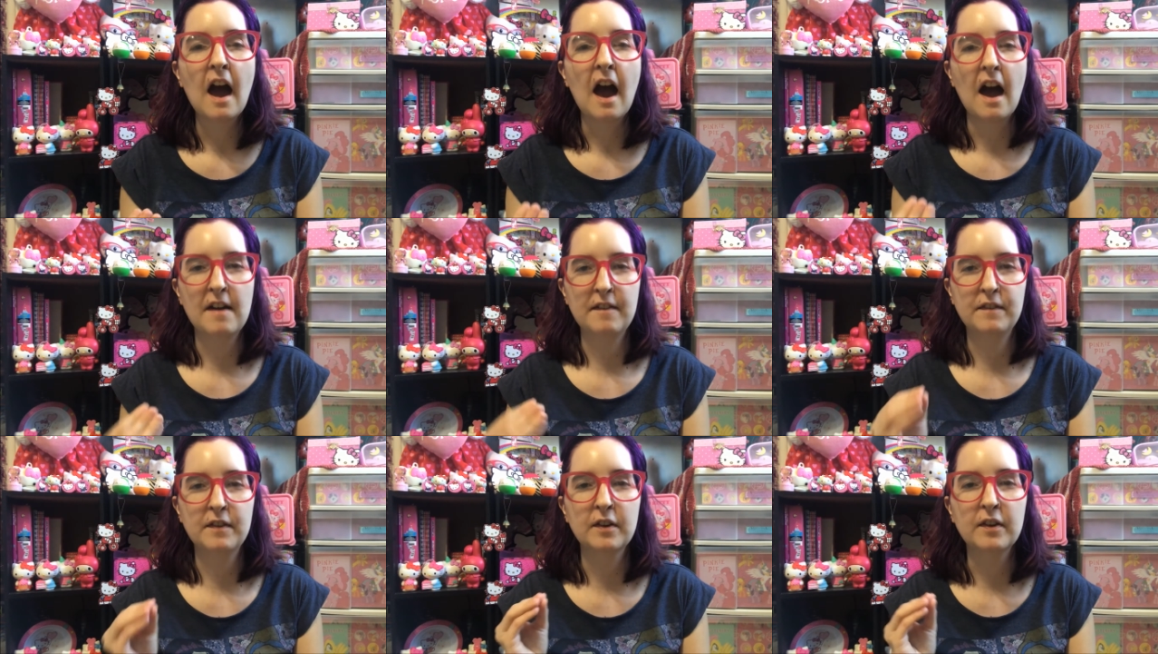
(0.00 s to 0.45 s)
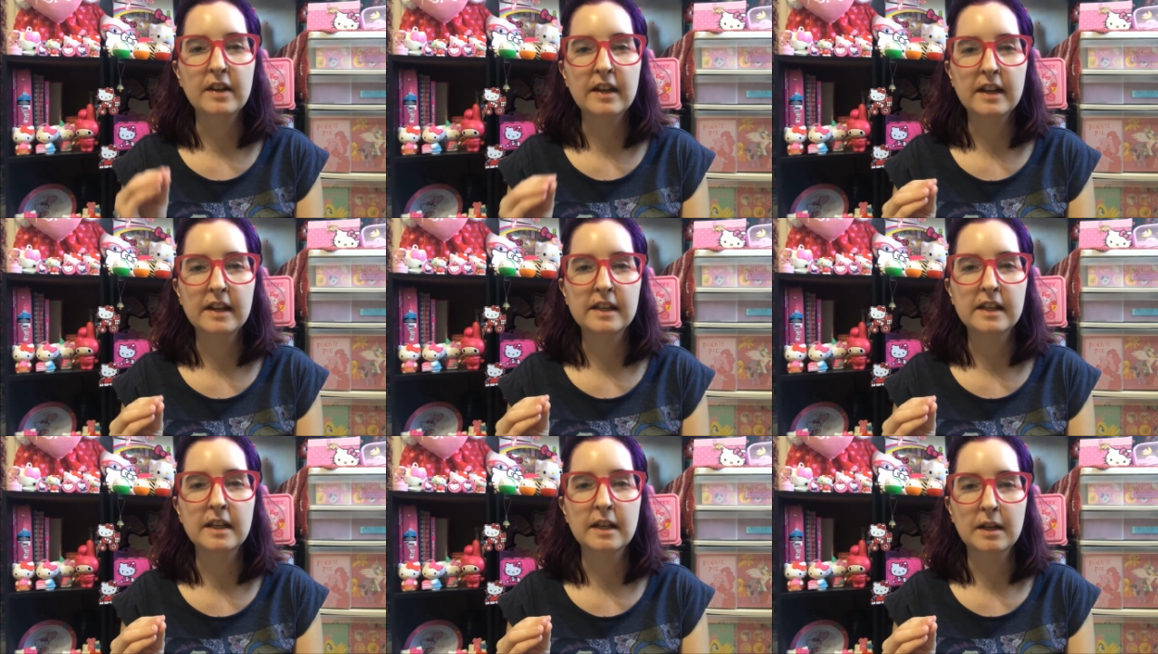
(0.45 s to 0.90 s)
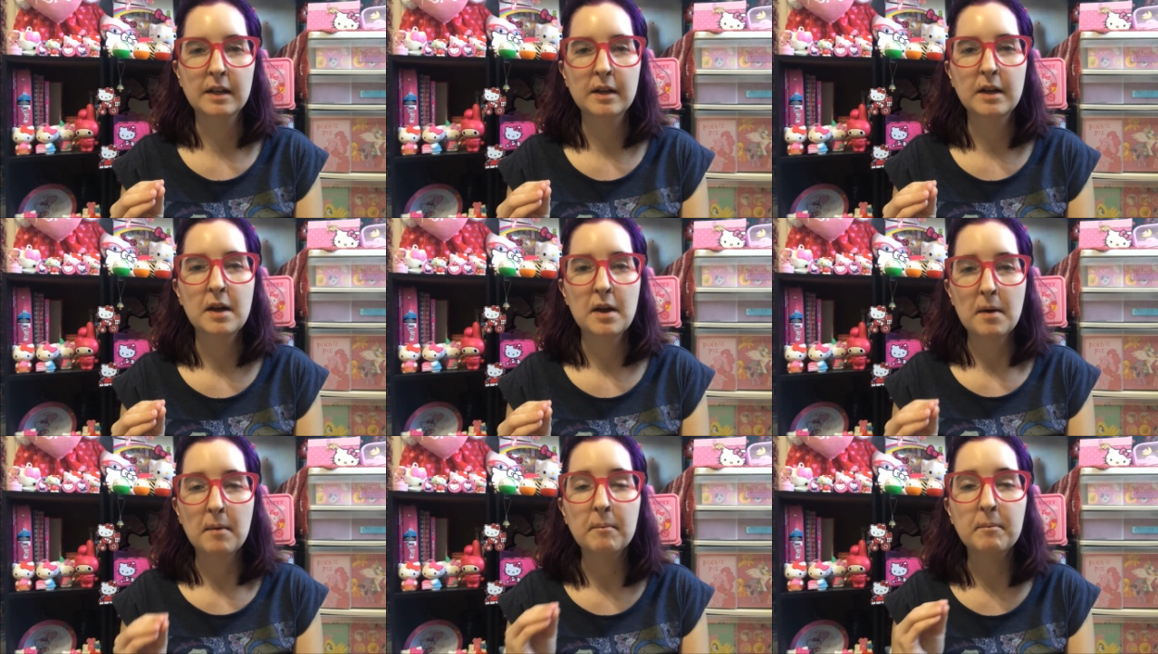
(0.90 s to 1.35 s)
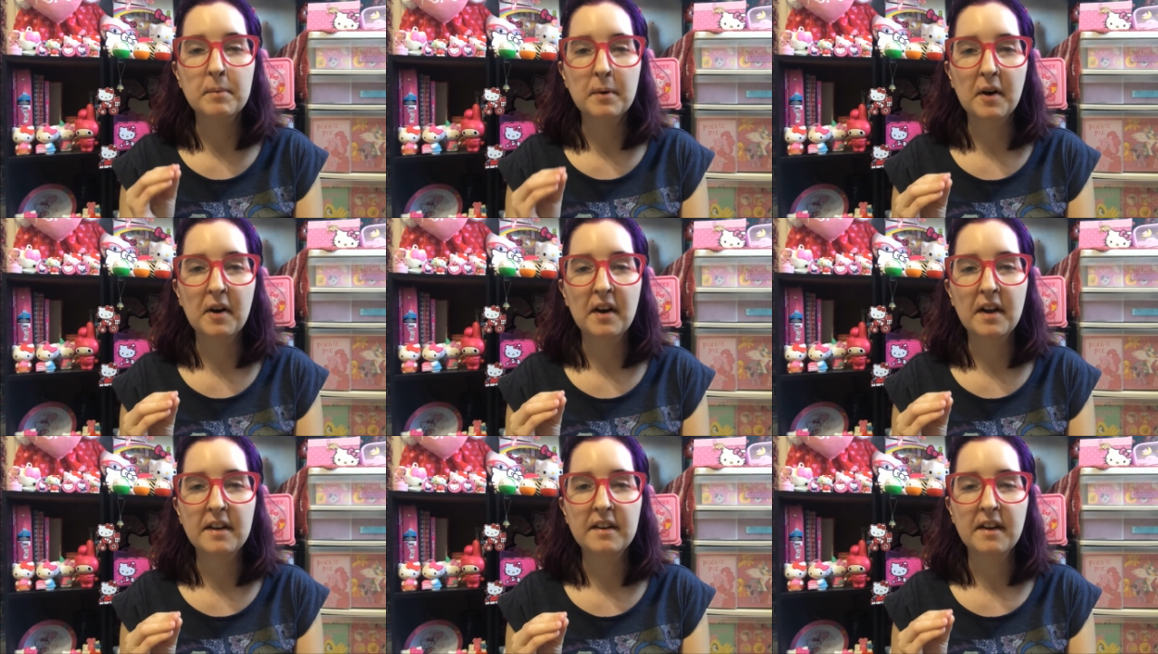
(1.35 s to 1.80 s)
I feel icky,
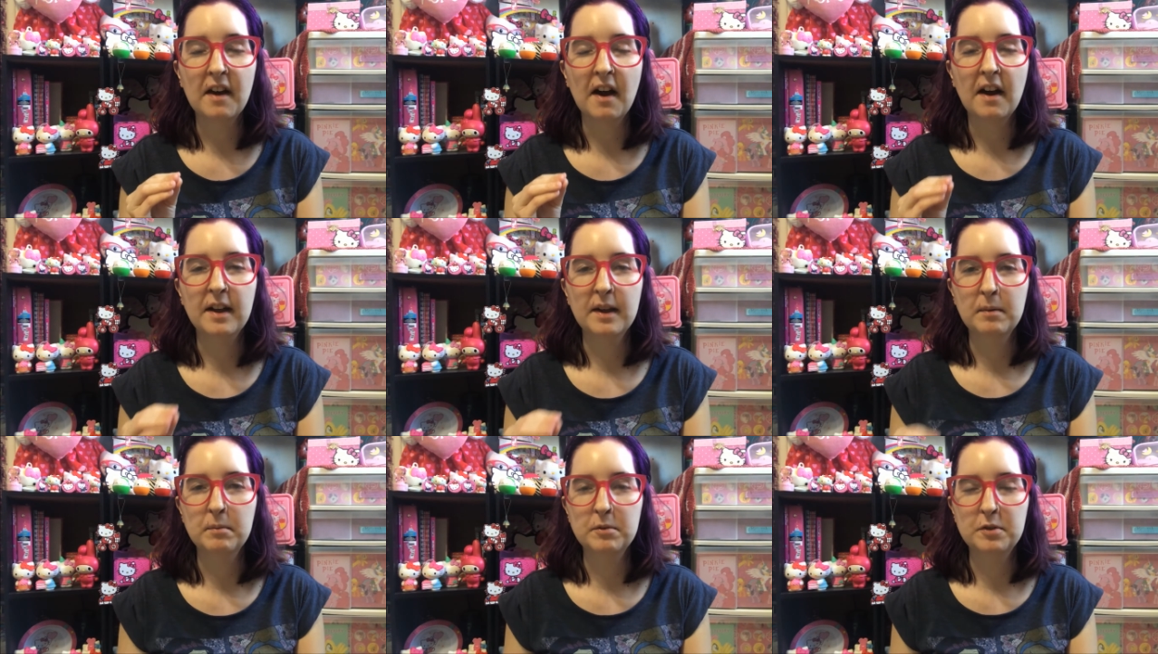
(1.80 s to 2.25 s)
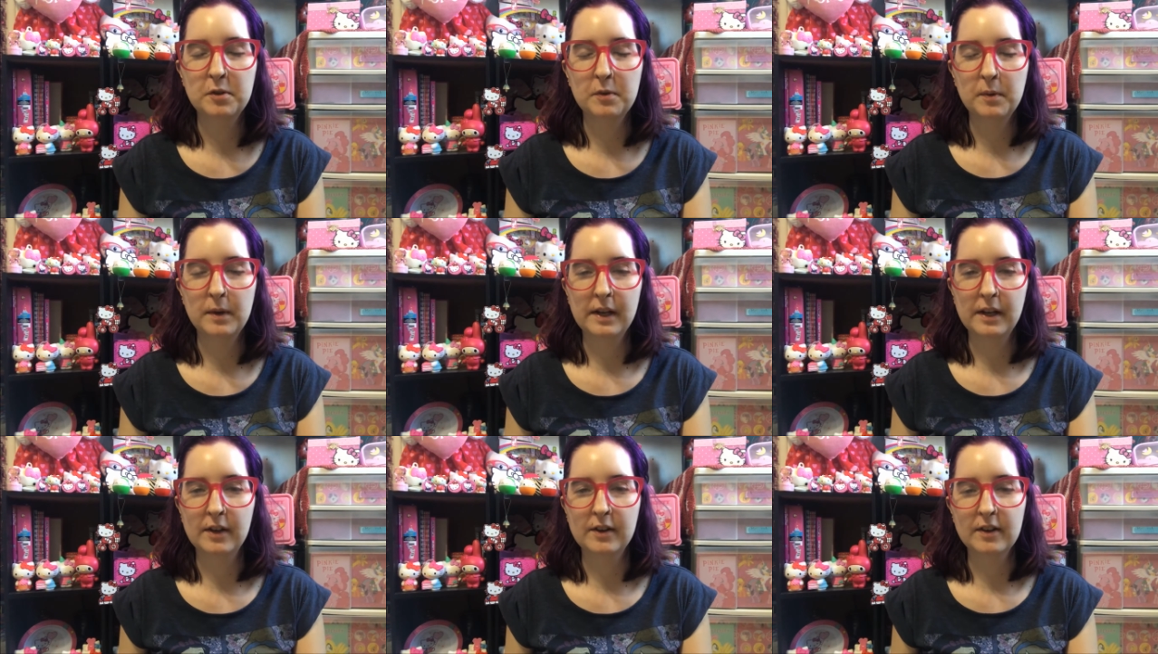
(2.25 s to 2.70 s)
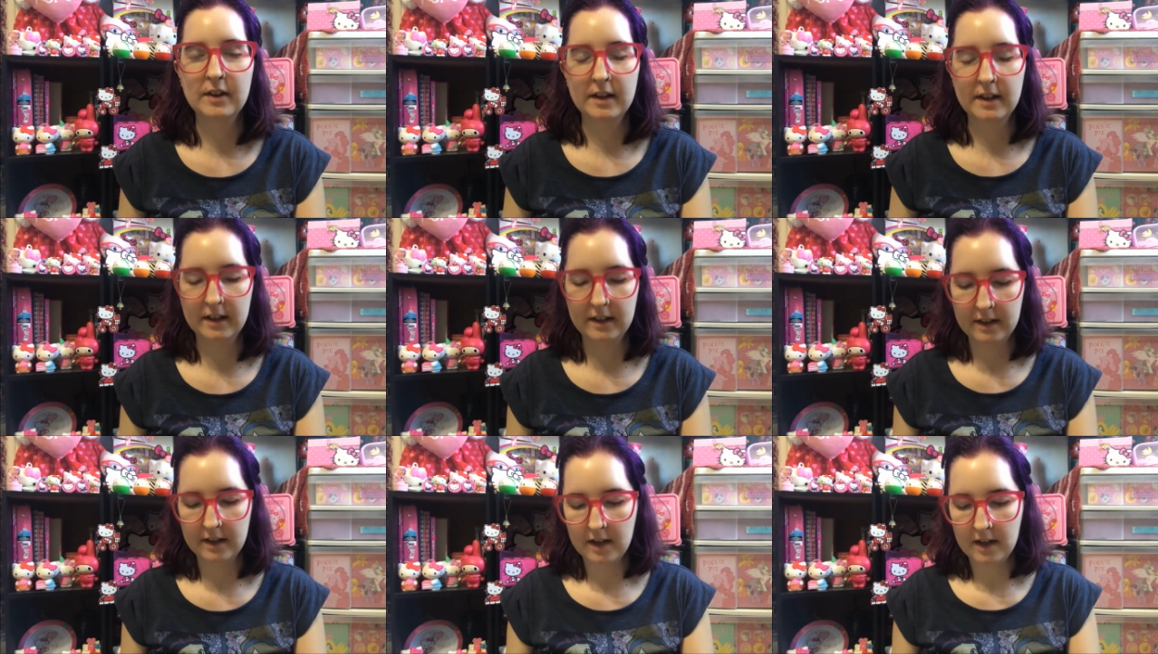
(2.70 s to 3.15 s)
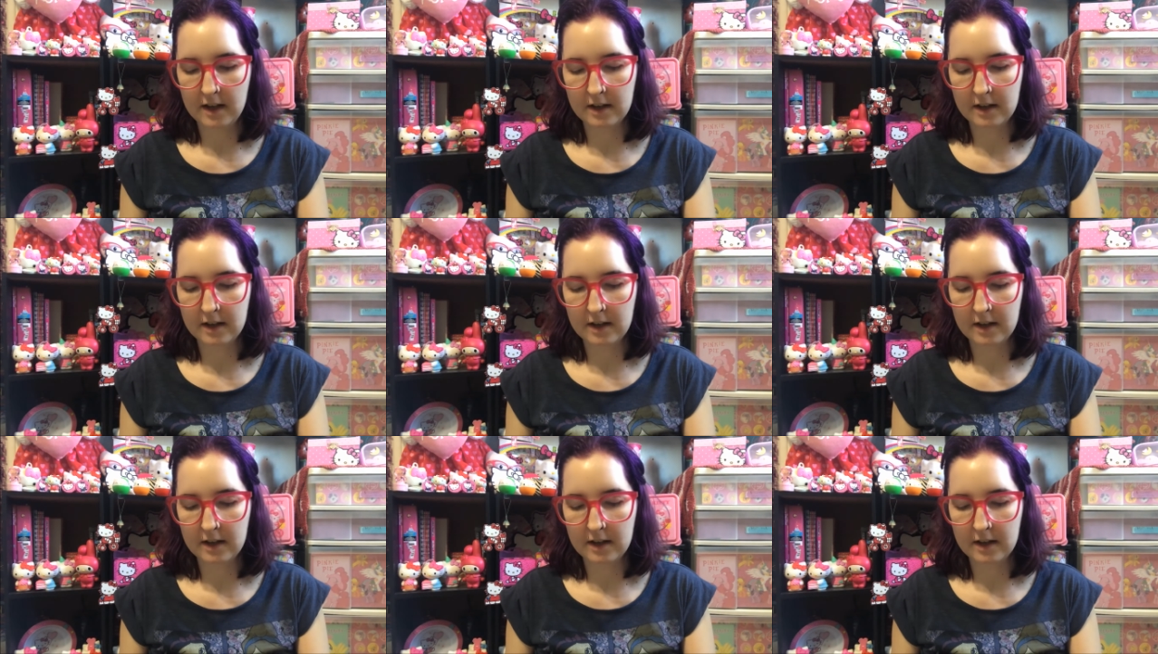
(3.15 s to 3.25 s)
but I am doing good.